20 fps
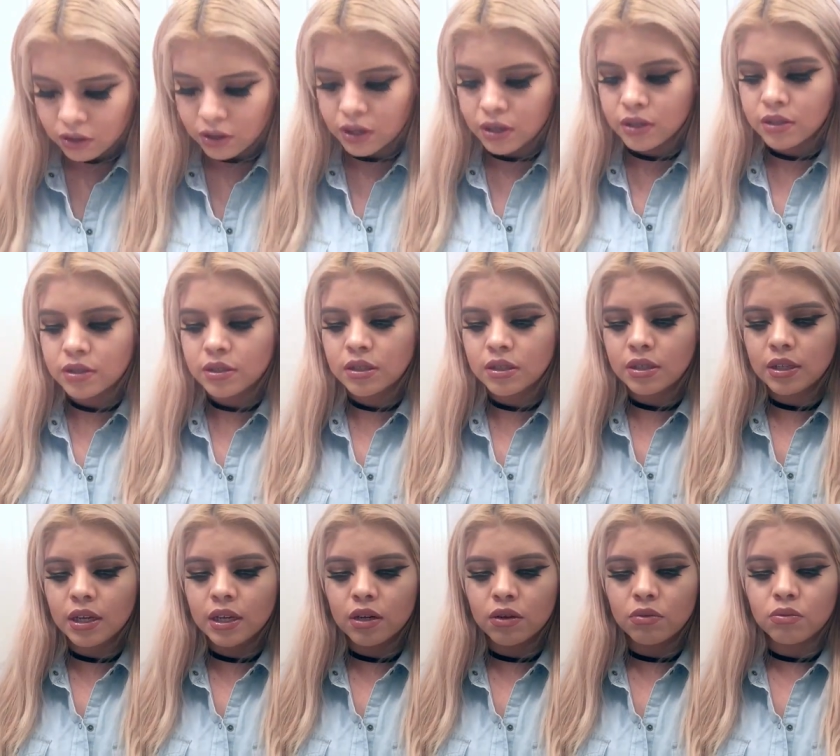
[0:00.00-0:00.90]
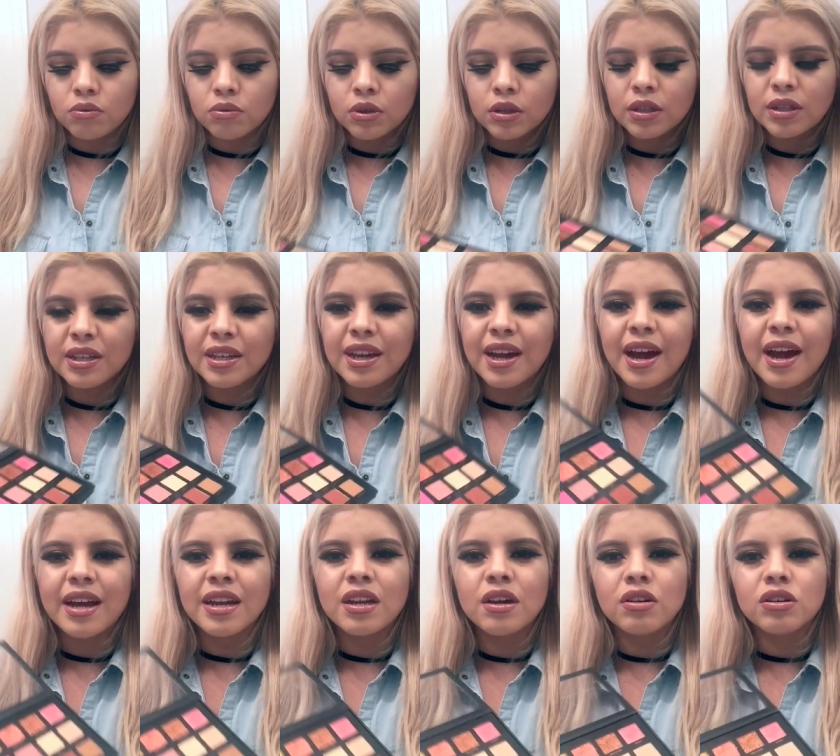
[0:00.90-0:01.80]
and this is like a really
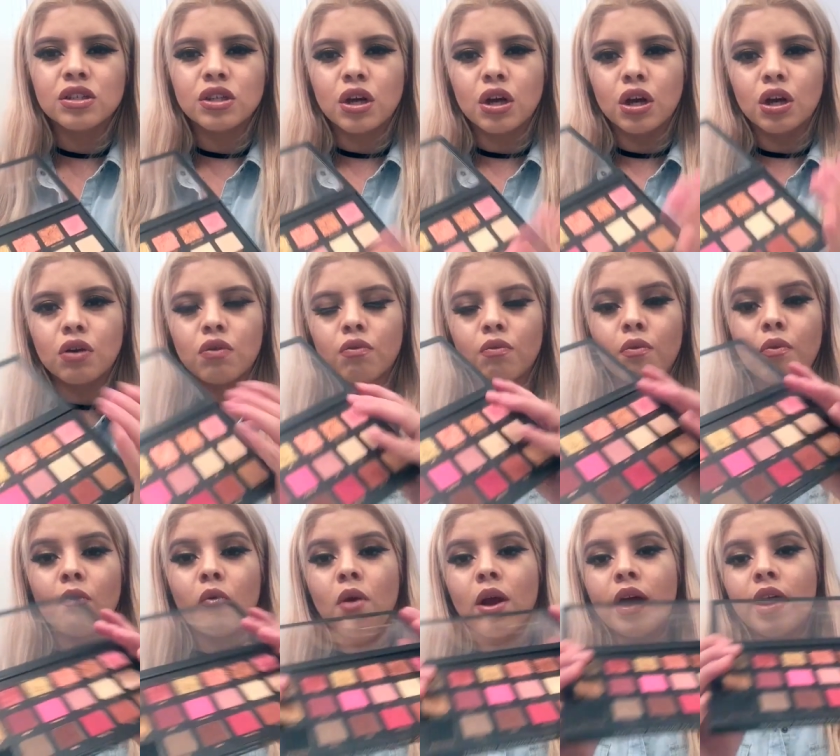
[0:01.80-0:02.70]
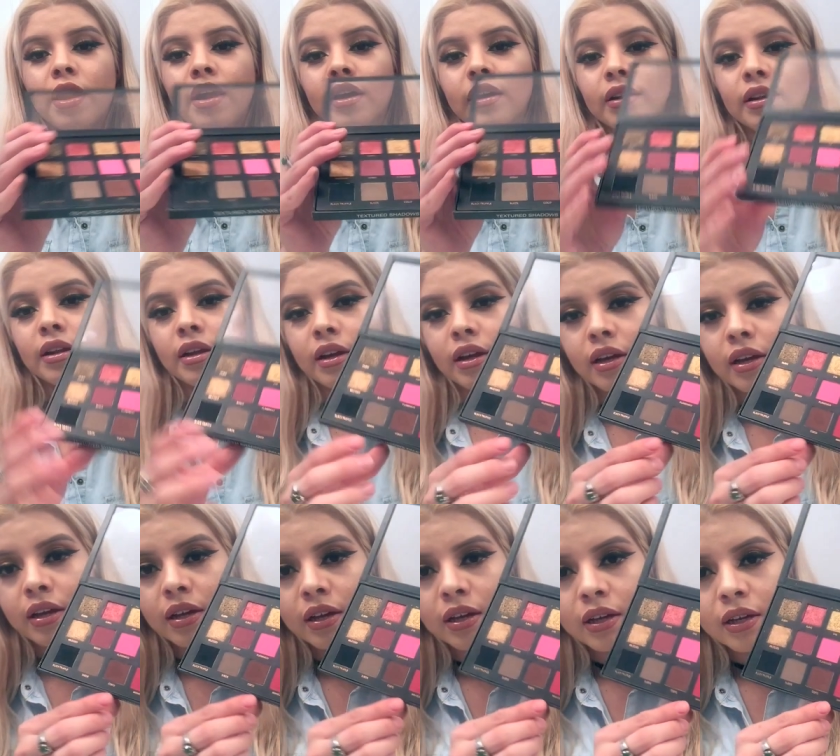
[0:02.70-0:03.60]
kind of dark red, like